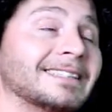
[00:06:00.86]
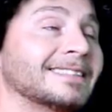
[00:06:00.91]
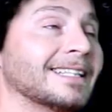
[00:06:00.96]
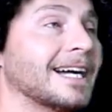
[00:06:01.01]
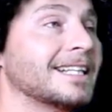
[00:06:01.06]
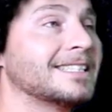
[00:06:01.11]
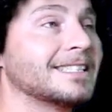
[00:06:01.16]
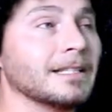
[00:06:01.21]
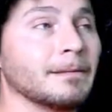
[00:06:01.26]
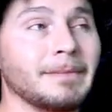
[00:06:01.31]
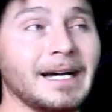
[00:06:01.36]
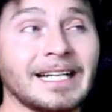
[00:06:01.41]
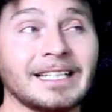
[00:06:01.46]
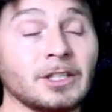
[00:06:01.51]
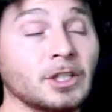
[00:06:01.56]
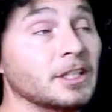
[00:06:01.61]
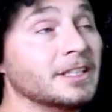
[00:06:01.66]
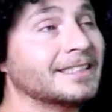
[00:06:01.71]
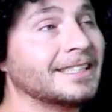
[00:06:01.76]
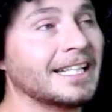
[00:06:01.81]
I touched him, I
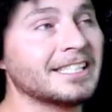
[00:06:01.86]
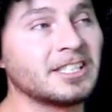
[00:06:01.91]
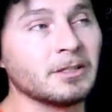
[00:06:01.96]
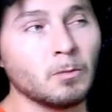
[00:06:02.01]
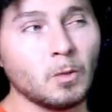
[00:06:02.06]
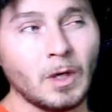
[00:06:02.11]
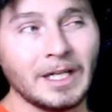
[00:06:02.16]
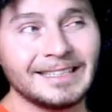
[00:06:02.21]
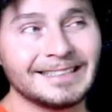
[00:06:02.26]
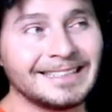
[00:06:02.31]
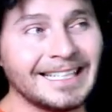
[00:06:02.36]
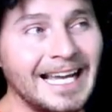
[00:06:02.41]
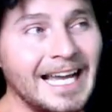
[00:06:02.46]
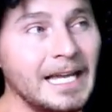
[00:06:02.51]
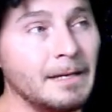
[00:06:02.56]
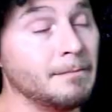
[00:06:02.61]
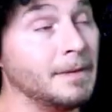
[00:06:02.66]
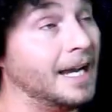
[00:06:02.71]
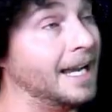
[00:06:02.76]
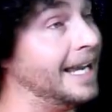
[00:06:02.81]
couldn't touch him one
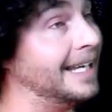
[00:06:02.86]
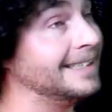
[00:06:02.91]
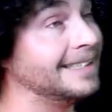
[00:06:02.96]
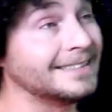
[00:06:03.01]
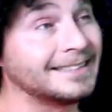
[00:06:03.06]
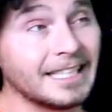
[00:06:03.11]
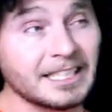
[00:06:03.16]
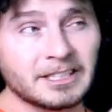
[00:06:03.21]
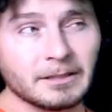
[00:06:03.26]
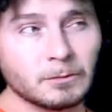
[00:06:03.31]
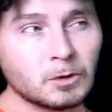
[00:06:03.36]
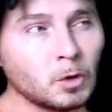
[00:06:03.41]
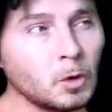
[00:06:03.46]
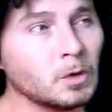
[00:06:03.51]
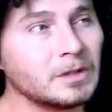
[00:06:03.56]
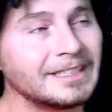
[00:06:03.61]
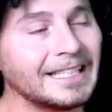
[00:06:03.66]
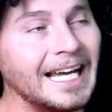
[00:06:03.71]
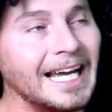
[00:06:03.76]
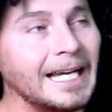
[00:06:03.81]
time. I had to touch him
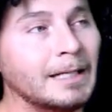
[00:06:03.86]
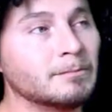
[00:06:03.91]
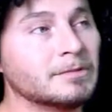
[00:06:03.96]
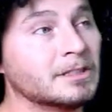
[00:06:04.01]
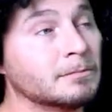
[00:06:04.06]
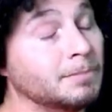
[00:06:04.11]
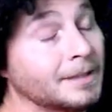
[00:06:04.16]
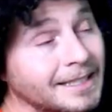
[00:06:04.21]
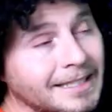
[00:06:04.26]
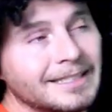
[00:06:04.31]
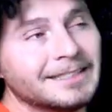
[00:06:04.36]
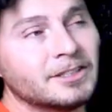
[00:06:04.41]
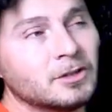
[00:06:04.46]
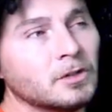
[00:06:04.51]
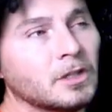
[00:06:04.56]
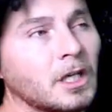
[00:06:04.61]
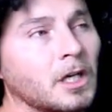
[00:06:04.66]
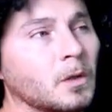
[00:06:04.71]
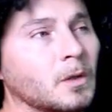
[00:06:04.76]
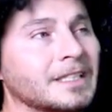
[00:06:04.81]
two times because,
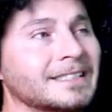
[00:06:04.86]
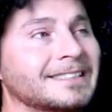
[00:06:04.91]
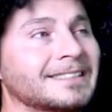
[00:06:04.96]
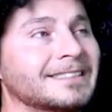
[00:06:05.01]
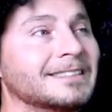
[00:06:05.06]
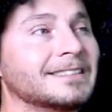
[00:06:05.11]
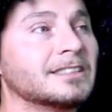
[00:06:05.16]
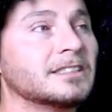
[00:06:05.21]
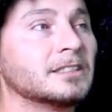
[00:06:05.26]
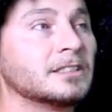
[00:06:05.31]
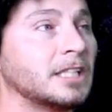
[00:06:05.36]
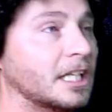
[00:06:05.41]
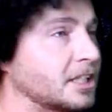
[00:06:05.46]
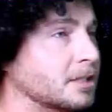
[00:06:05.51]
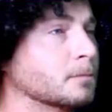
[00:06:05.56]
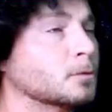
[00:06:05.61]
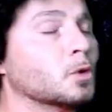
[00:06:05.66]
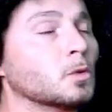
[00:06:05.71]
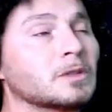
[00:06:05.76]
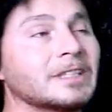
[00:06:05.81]
you know, it's
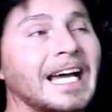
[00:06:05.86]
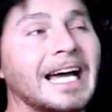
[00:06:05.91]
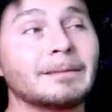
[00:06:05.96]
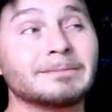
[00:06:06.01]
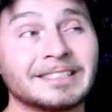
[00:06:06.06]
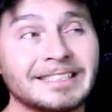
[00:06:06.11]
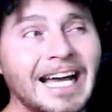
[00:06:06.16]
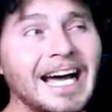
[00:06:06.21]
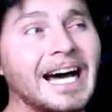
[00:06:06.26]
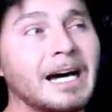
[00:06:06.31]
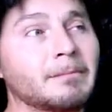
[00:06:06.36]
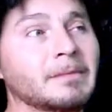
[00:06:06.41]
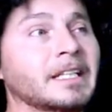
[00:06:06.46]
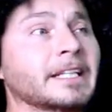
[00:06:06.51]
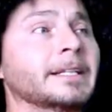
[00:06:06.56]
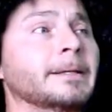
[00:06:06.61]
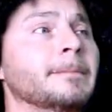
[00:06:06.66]
touch him two times, Tommy.